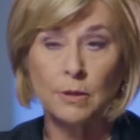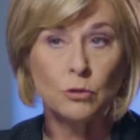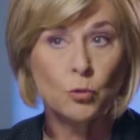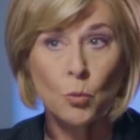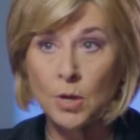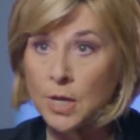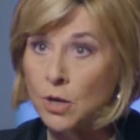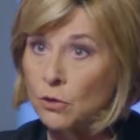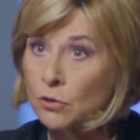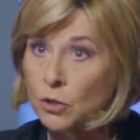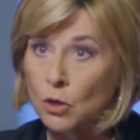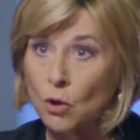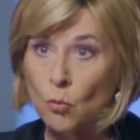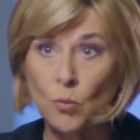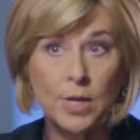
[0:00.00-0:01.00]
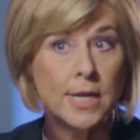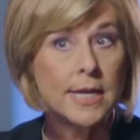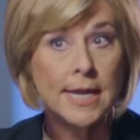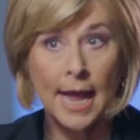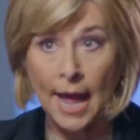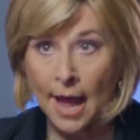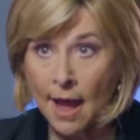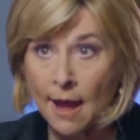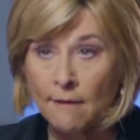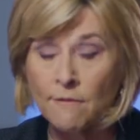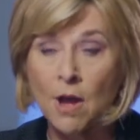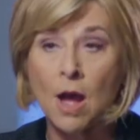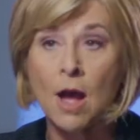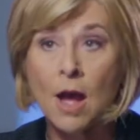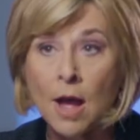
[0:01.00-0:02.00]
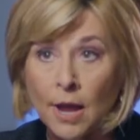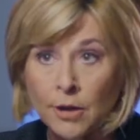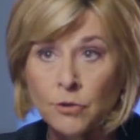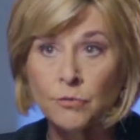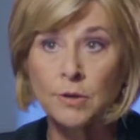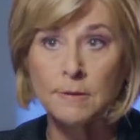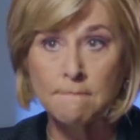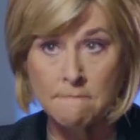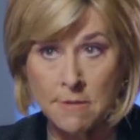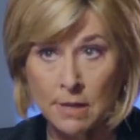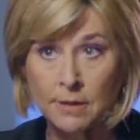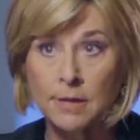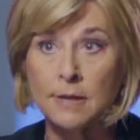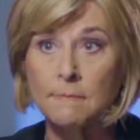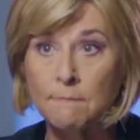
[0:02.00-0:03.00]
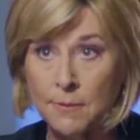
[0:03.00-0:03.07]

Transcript: Yeah. 20 years ago, we didn't have 100 million